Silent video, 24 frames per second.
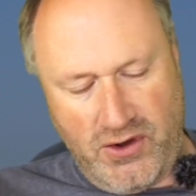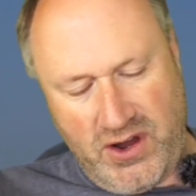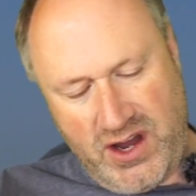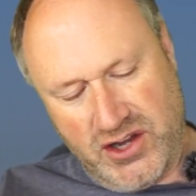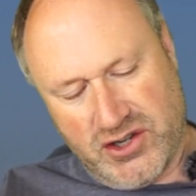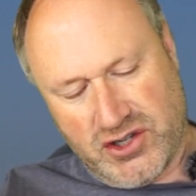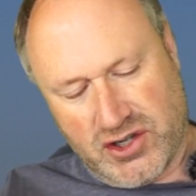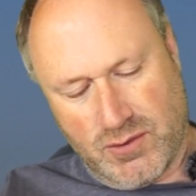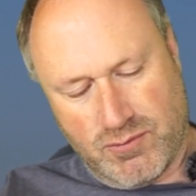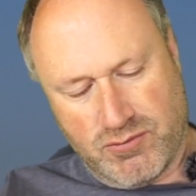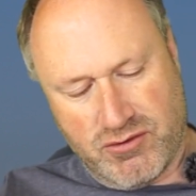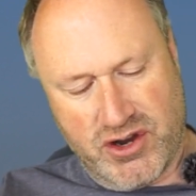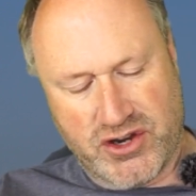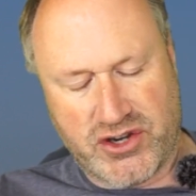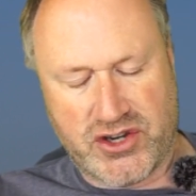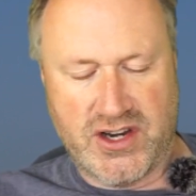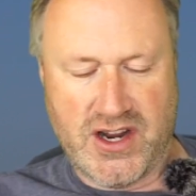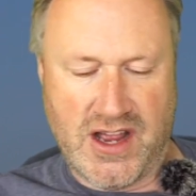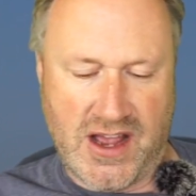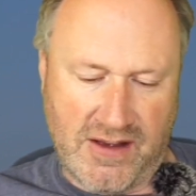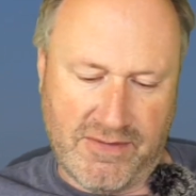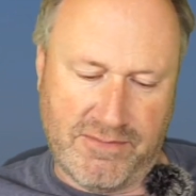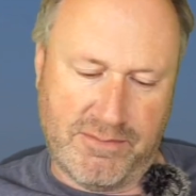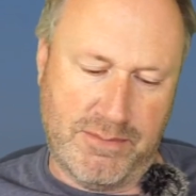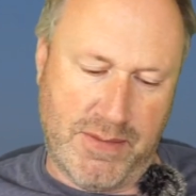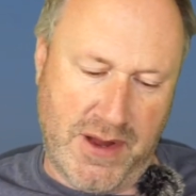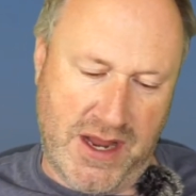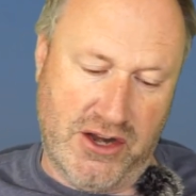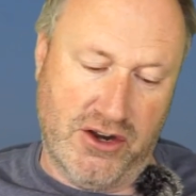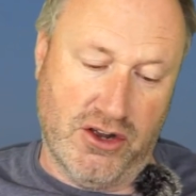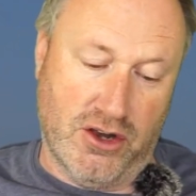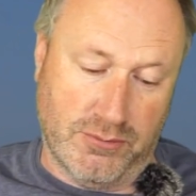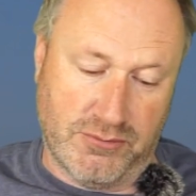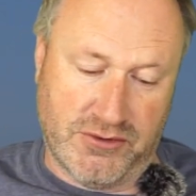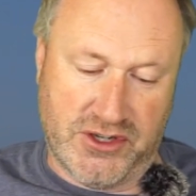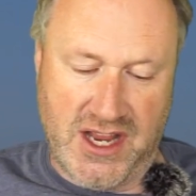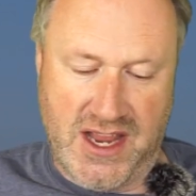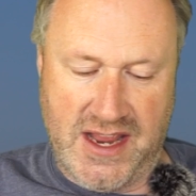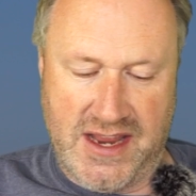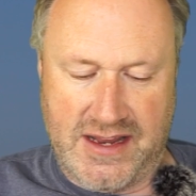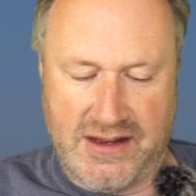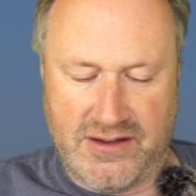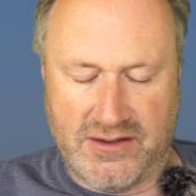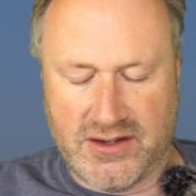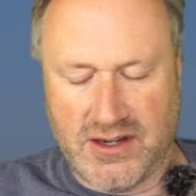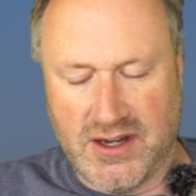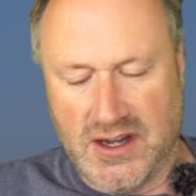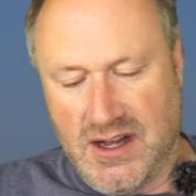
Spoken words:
its operation have been obtained.